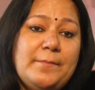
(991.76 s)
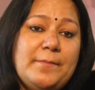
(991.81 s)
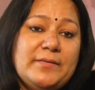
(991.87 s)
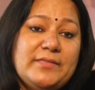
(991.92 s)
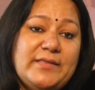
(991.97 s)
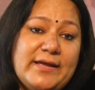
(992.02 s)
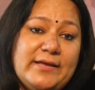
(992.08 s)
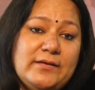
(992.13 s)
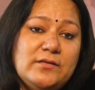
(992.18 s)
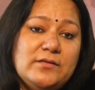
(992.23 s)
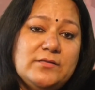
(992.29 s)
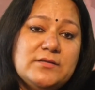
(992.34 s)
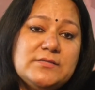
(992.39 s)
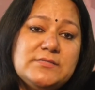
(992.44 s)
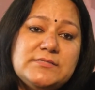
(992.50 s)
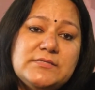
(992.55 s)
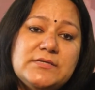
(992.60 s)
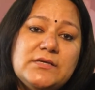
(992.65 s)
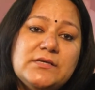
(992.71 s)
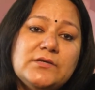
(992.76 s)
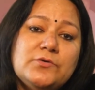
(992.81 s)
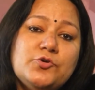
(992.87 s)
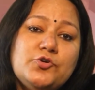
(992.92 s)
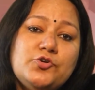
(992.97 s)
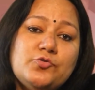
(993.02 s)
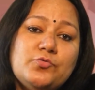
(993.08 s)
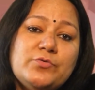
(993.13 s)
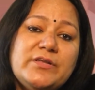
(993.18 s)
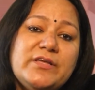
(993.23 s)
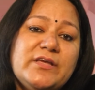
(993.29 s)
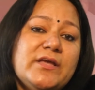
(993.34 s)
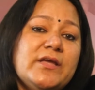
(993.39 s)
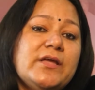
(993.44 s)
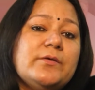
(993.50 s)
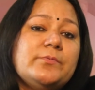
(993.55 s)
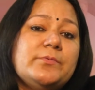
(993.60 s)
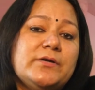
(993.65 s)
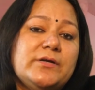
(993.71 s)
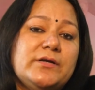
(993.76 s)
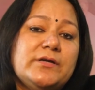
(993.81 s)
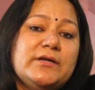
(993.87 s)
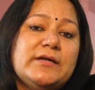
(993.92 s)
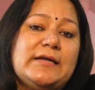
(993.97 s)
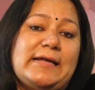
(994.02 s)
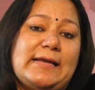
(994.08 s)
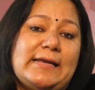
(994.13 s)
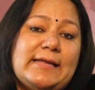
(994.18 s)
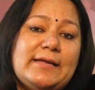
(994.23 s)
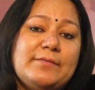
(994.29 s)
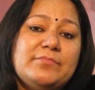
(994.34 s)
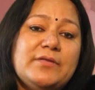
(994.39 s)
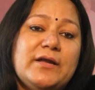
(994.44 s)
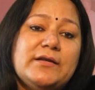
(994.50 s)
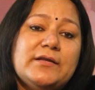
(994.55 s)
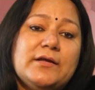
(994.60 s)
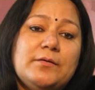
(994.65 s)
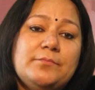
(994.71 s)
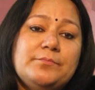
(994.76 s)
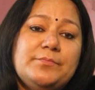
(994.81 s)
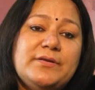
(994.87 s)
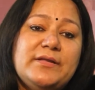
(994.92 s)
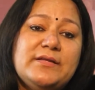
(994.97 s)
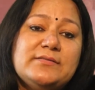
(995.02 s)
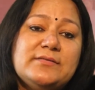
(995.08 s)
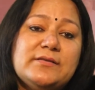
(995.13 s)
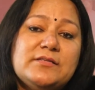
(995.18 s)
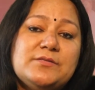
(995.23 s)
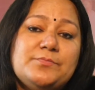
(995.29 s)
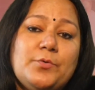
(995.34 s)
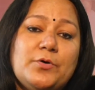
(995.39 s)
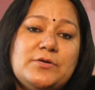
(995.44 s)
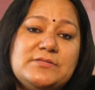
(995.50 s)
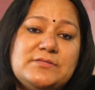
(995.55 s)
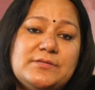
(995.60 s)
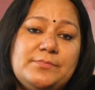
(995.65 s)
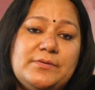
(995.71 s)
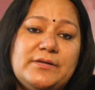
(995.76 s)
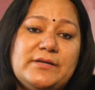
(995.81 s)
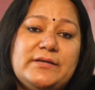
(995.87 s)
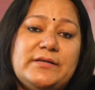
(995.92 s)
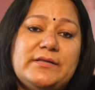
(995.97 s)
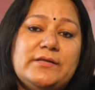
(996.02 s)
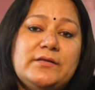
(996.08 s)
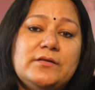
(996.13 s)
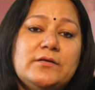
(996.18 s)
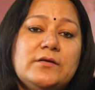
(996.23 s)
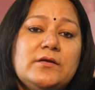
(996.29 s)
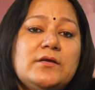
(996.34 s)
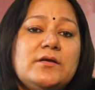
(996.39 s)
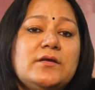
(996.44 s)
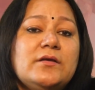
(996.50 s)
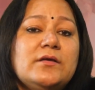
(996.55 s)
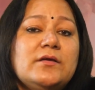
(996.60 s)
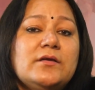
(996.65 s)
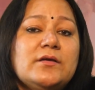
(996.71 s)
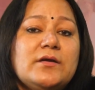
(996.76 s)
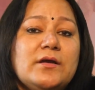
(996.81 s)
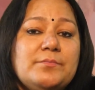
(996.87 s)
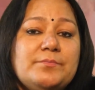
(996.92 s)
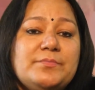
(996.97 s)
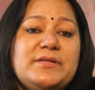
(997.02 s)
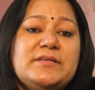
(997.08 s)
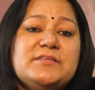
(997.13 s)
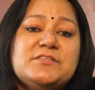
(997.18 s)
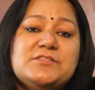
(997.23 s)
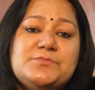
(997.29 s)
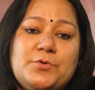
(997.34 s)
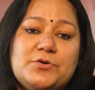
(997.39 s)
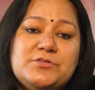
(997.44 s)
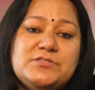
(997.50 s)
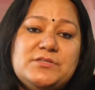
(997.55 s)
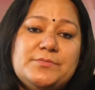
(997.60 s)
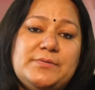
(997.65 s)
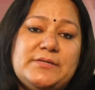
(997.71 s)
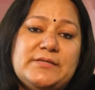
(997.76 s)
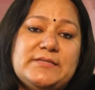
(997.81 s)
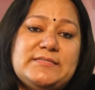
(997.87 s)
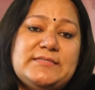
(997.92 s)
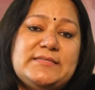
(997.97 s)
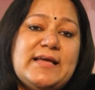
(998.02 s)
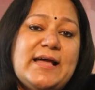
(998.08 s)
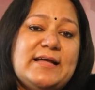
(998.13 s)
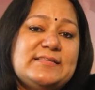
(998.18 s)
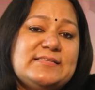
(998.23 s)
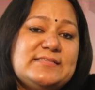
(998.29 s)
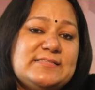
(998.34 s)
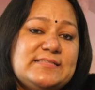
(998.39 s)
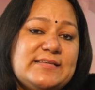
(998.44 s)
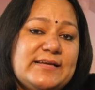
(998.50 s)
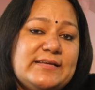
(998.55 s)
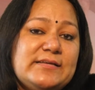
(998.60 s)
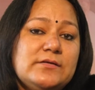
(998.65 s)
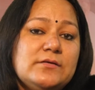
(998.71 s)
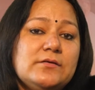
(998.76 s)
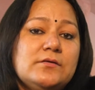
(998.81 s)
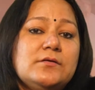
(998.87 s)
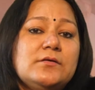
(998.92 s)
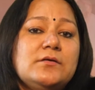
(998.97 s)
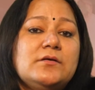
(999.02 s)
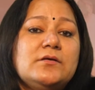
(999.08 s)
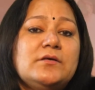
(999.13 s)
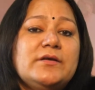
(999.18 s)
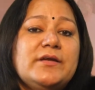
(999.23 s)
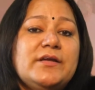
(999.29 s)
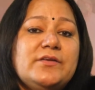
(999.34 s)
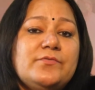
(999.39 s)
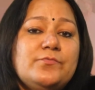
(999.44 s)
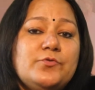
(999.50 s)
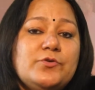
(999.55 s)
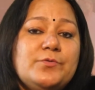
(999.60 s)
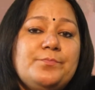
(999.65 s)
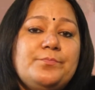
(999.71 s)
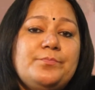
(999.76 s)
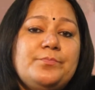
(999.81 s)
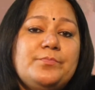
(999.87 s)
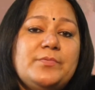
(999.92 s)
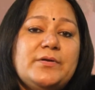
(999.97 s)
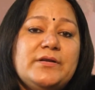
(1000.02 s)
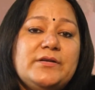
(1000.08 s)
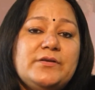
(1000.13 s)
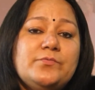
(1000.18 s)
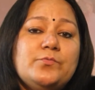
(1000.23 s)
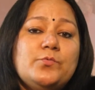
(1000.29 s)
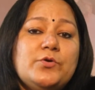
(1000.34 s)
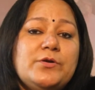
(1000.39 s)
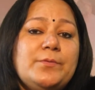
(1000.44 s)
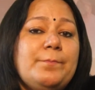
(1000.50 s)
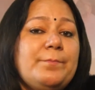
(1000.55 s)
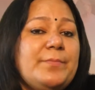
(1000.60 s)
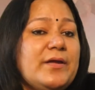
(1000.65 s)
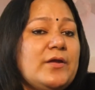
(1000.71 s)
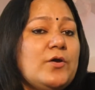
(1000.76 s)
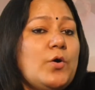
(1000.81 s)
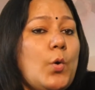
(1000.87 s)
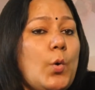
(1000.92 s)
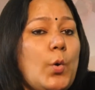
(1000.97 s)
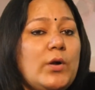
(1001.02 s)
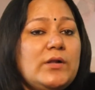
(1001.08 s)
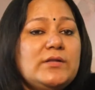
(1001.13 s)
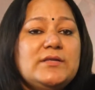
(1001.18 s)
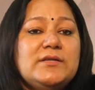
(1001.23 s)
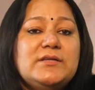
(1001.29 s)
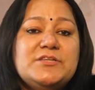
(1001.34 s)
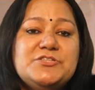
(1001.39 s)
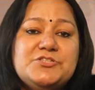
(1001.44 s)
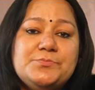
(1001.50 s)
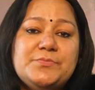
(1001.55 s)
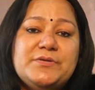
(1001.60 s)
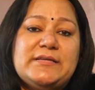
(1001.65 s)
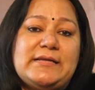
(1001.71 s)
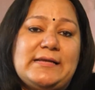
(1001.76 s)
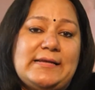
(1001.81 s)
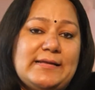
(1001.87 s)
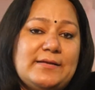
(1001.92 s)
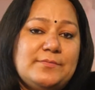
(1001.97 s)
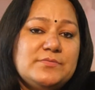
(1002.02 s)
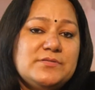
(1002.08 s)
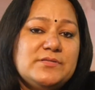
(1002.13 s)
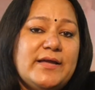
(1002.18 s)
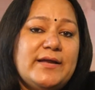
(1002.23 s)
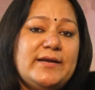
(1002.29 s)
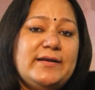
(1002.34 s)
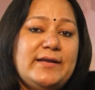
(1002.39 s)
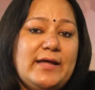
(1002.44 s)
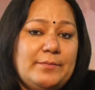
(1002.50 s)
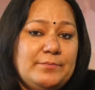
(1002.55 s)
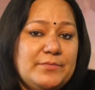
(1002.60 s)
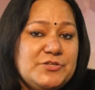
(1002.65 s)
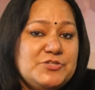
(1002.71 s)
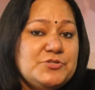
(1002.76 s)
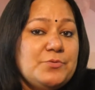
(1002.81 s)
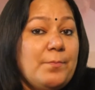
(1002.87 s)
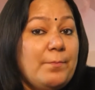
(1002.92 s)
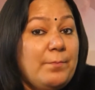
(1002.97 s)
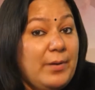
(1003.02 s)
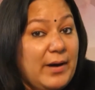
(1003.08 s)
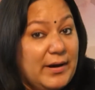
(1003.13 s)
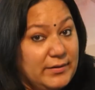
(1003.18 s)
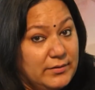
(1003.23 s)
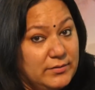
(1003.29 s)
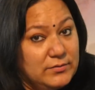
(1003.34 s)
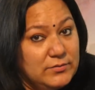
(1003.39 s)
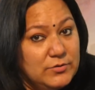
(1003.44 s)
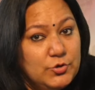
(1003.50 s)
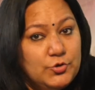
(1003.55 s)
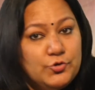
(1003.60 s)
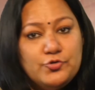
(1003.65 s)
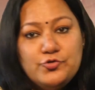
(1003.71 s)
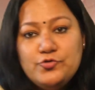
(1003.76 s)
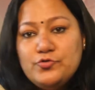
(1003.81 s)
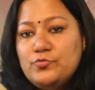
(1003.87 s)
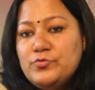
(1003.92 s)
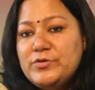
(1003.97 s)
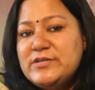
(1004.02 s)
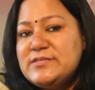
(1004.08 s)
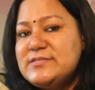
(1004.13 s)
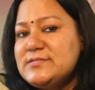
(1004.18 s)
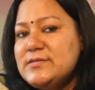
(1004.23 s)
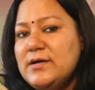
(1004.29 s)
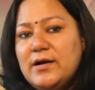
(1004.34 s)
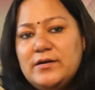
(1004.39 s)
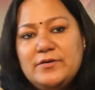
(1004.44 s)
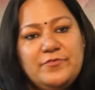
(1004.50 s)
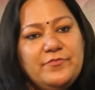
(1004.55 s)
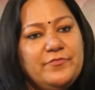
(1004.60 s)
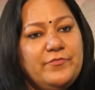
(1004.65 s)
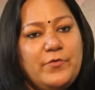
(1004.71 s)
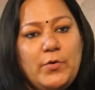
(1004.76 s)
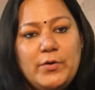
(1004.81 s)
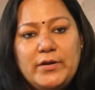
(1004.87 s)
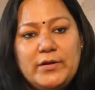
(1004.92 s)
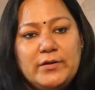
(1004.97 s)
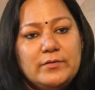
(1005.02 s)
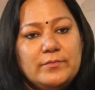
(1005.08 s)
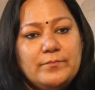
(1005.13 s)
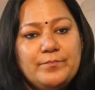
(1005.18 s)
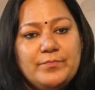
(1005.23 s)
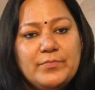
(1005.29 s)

Then the CEO Tony Hayward claimed that company's responsibility, company's responsibility and said it would it would pay all the legitimate claims and damage, but soon it start falling.